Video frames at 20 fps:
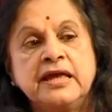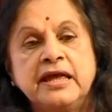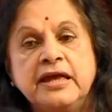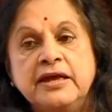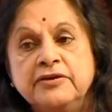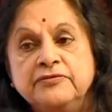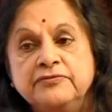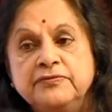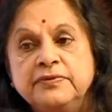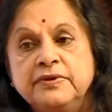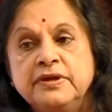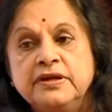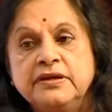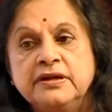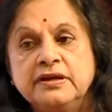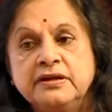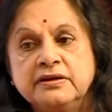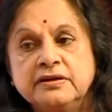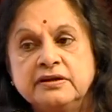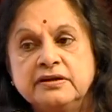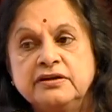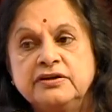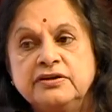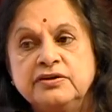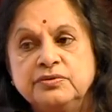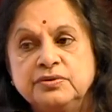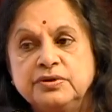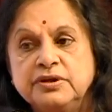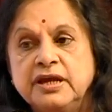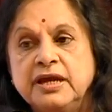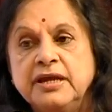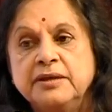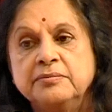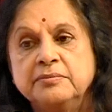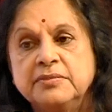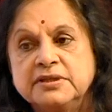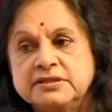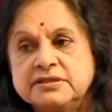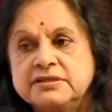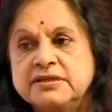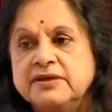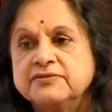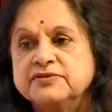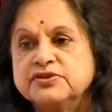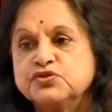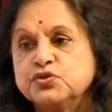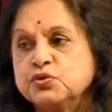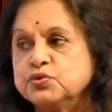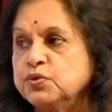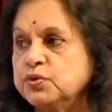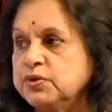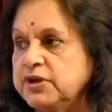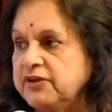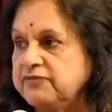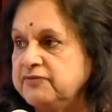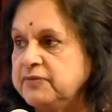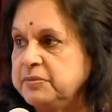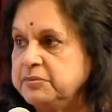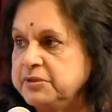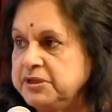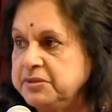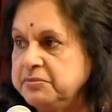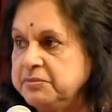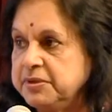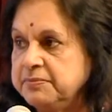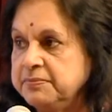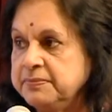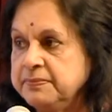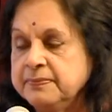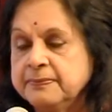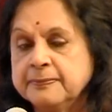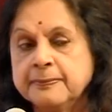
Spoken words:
every recurrent UTI must have a sonography minimum,